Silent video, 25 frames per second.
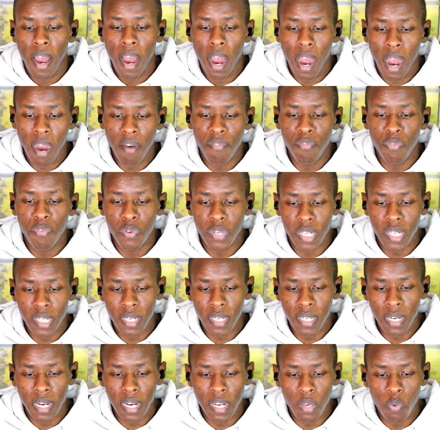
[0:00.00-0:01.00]
have
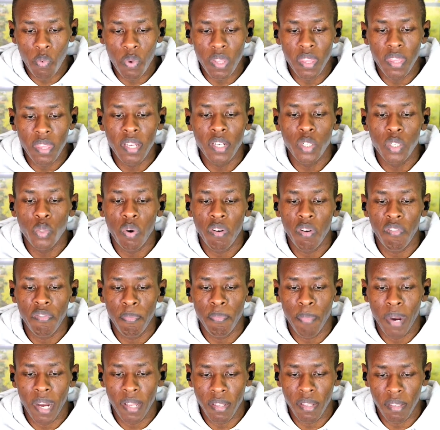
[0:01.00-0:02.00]
recently within
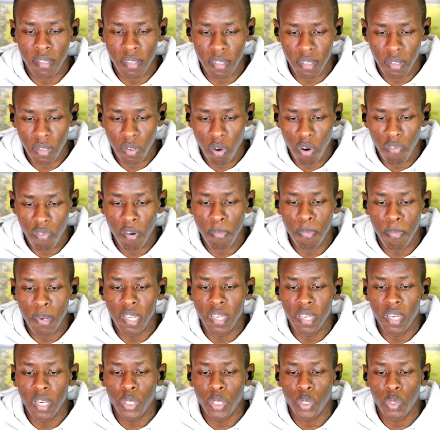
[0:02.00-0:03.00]
12 months of
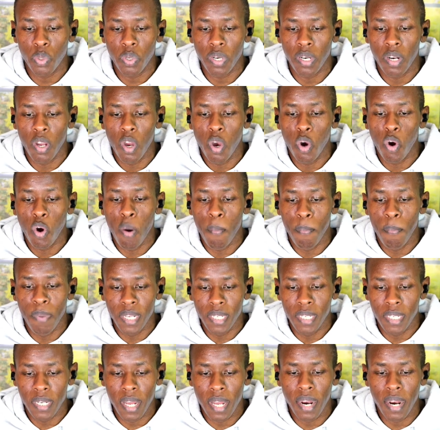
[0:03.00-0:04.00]
application
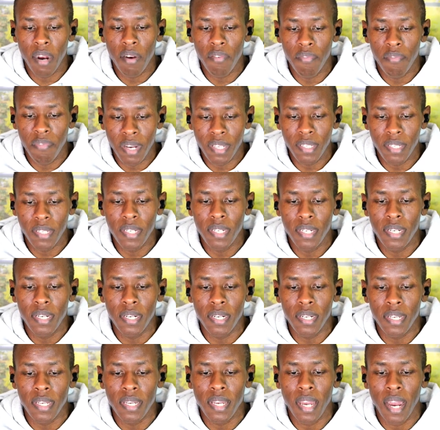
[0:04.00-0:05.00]
completed an advanced
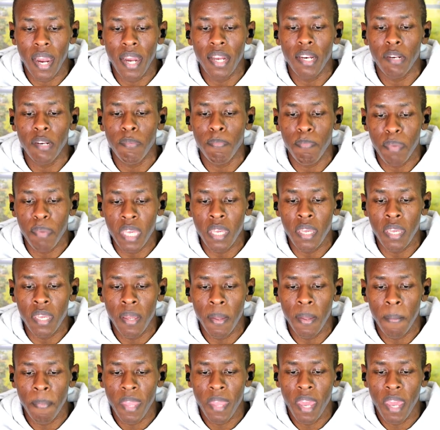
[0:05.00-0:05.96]
degree, and B,